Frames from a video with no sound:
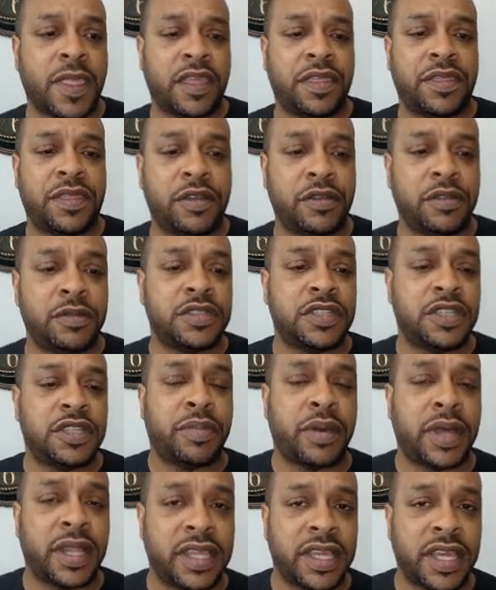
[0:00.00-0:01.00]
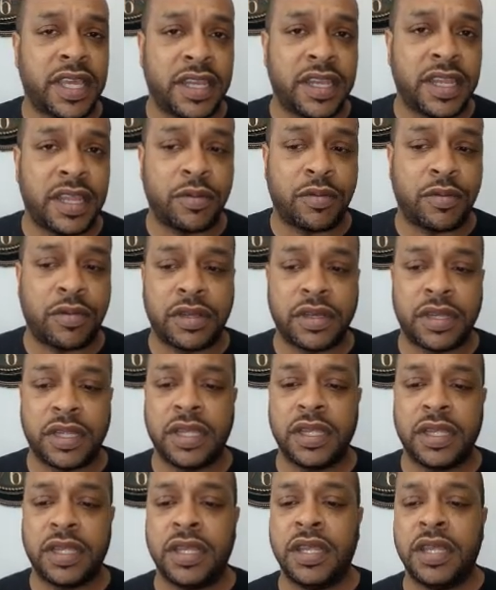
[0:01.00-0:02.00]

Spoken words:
Ethereum to the Polygon network.